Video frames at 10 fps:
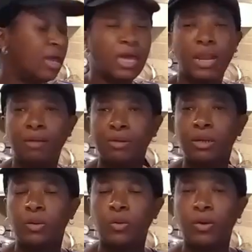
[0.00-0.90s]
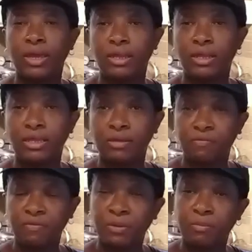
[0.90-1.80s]
and I'm going to go ahead and
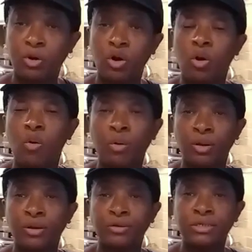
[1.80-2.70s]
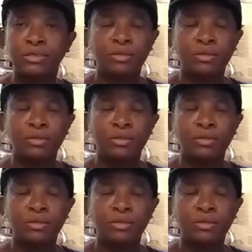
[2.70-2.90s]
get them cored